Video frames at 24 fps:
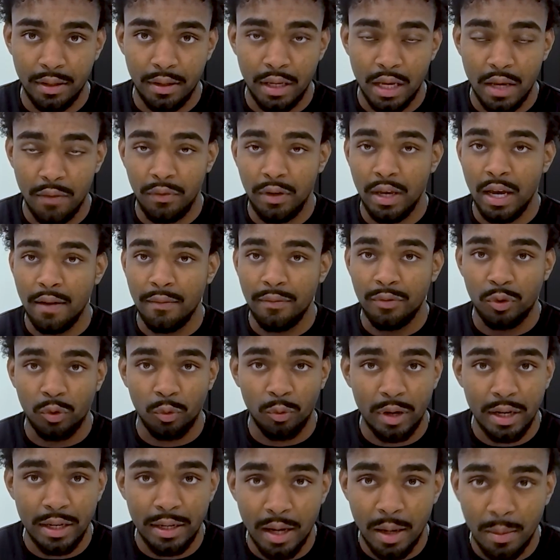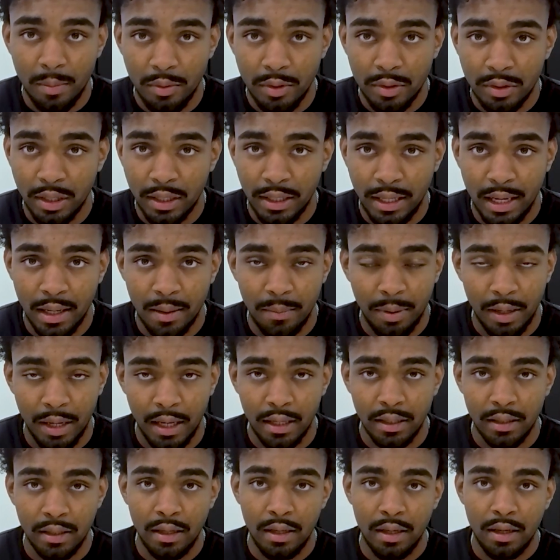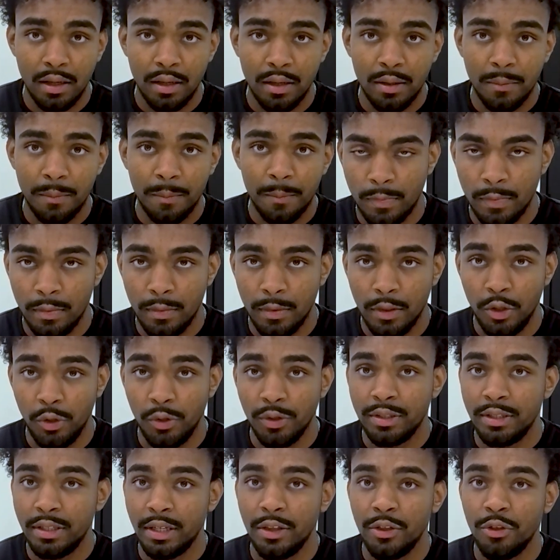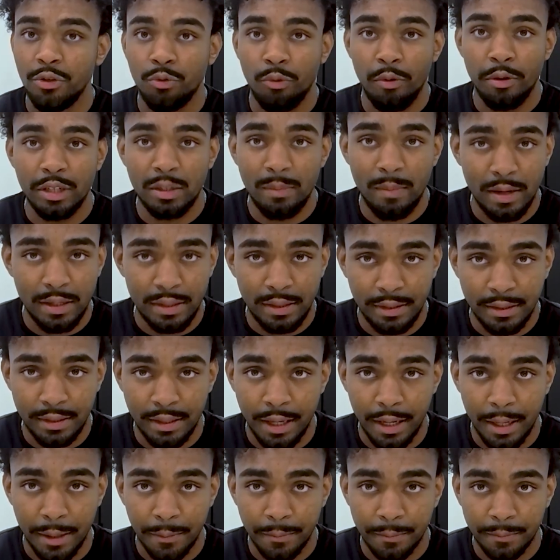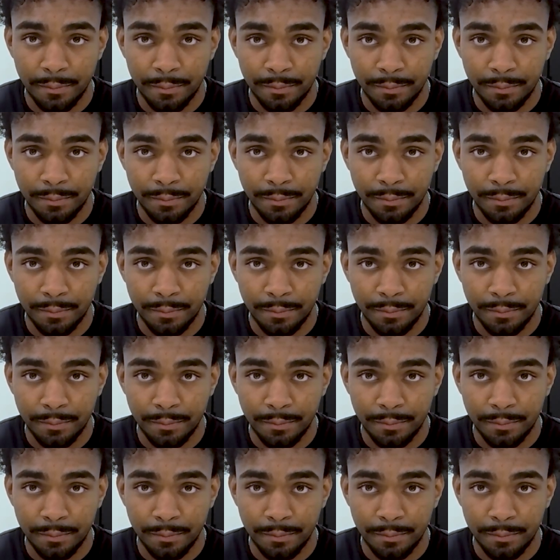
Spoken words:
If you have 3 numbers on a campaign, you can send 300 messages a day.